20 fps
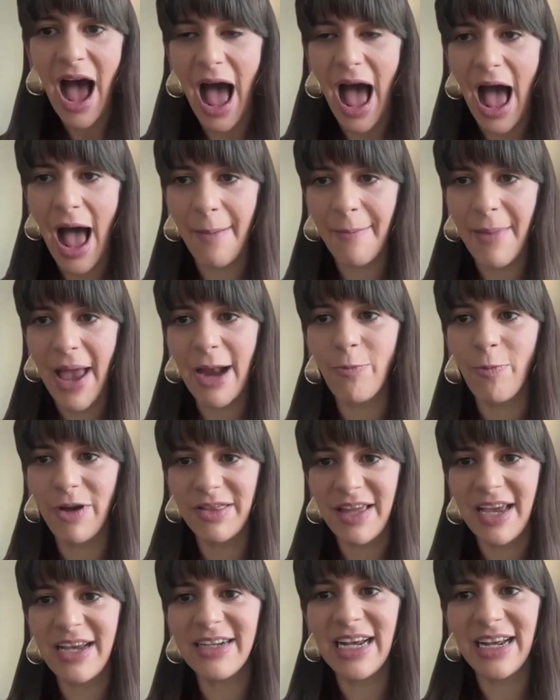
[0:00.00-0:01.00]
And
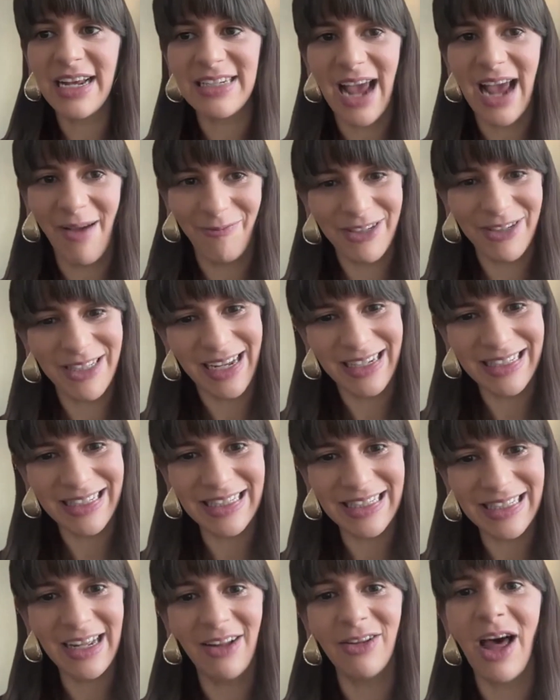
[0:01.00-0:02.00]
what they tend to emphasize
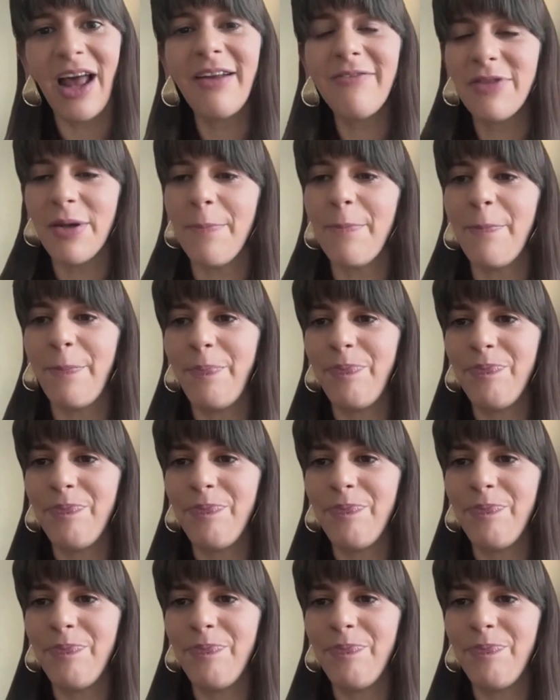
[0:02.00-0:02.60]
is a lot of